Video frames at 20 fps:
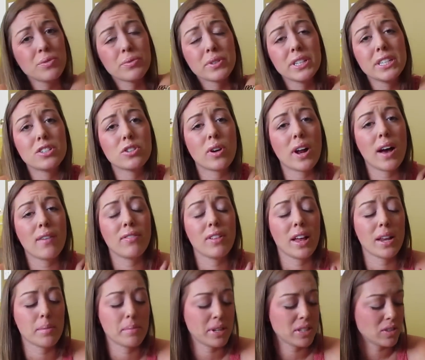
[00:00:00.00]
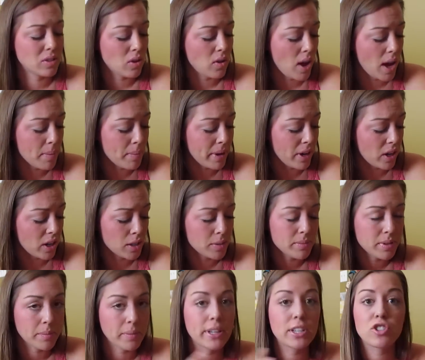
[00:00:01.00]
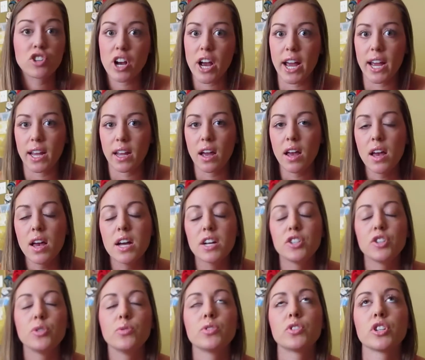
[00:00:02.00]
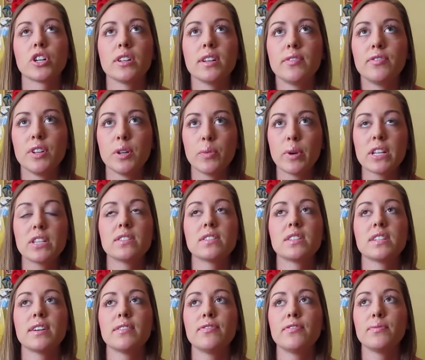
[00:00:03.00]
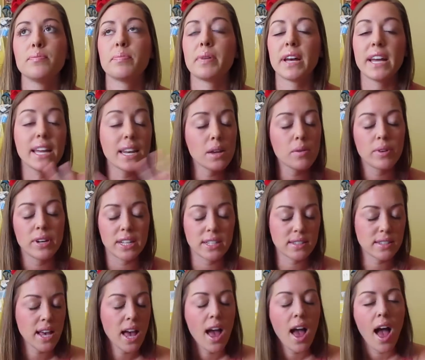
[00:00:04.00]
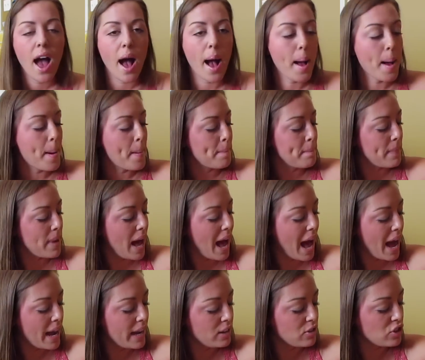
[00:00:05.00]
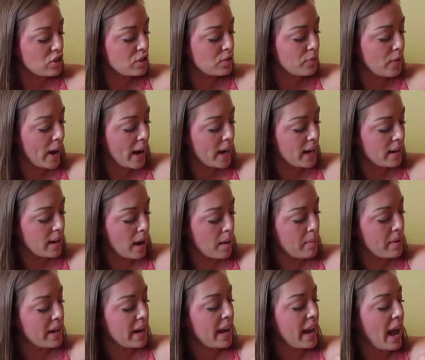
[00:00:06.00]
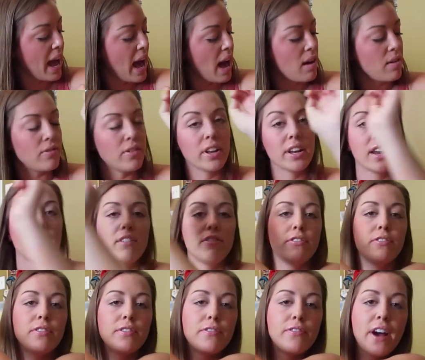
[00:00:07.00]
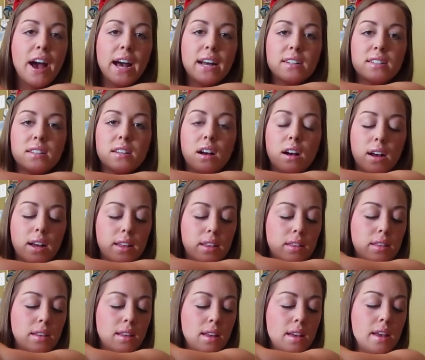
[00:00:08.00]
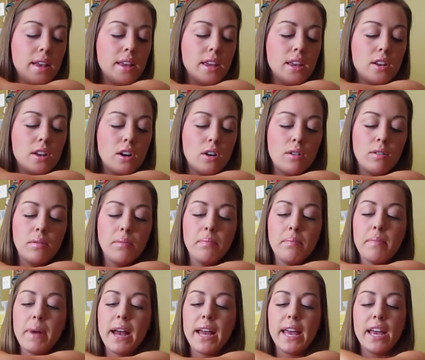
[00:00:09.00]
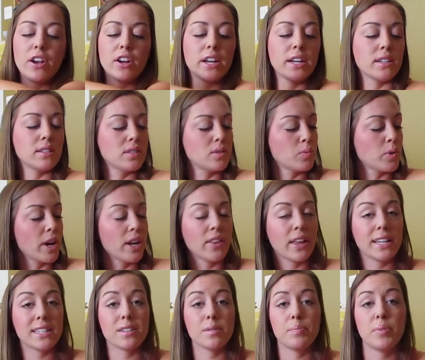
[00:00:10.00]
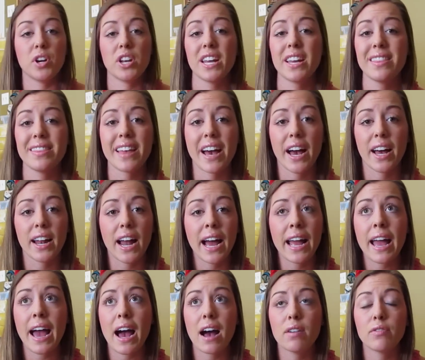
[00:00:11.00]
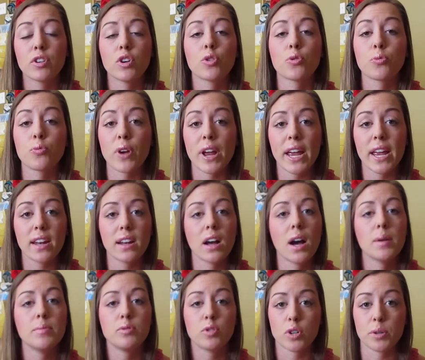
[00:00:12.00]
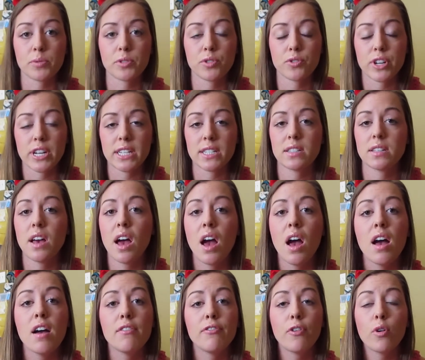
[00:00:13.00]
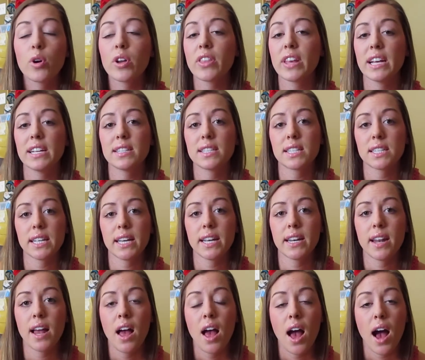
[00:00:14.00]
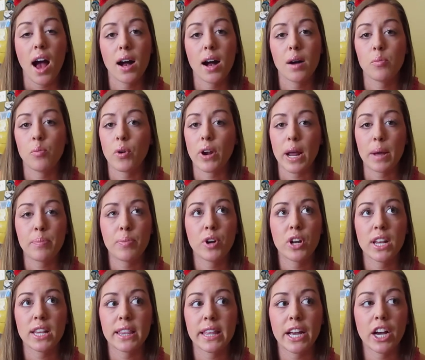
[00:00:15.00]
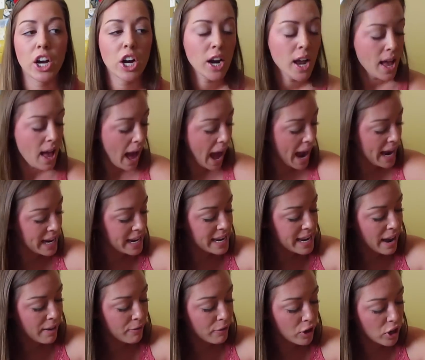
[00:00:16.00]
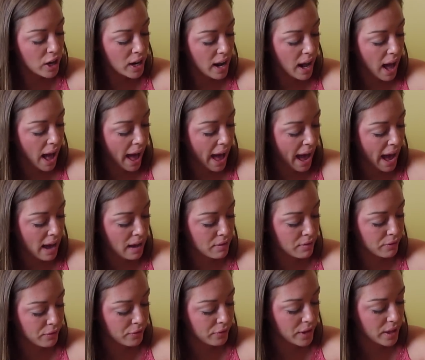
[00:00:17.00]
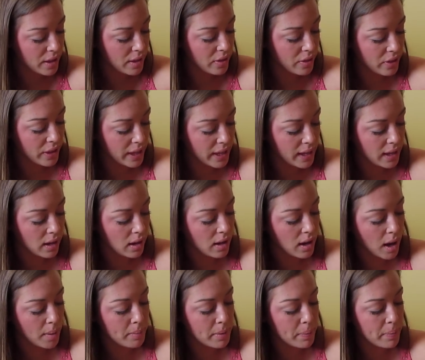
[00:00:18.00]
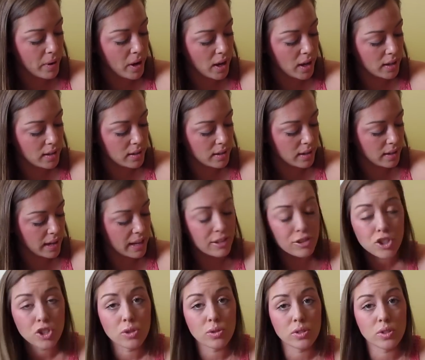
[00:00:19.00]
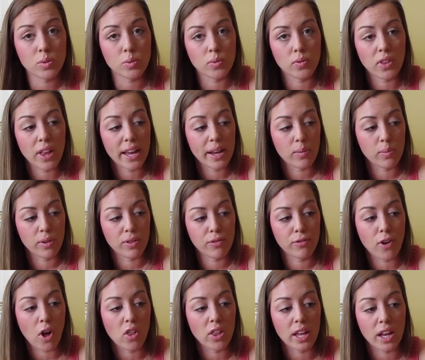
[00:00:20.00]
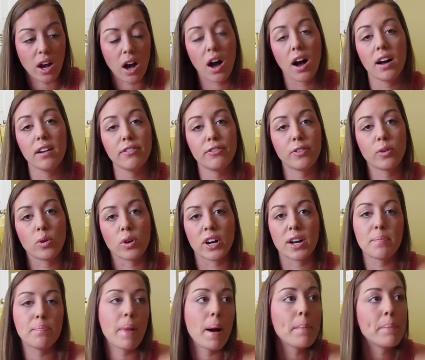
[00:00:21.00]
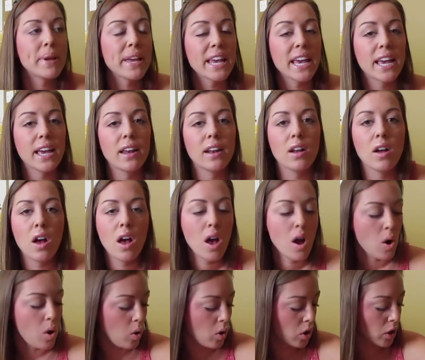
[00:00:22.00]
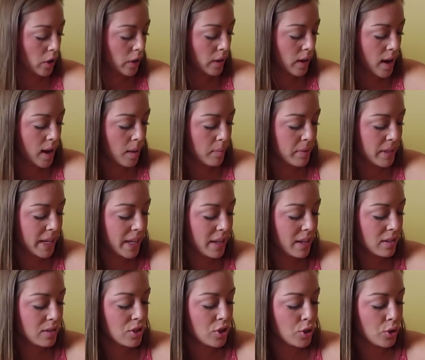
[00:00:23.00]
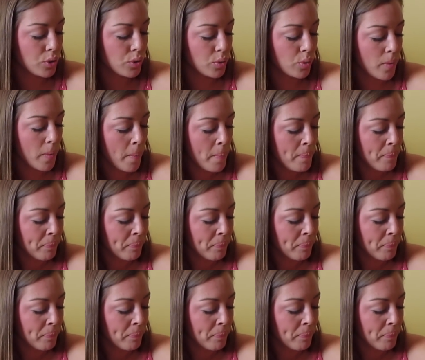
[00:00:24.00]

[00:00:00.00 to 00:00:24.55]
really don't have a lot of muscle on my arms. I'm like trying to start lifting weights and stuff. But anyways, I just find, I mean, I have enough fat on, you know, my areas where I like to put it, that I have great absorption rates for the insulin when I put it there. I never have the OmniPod issues like with falling off or bumping it, or it getting too,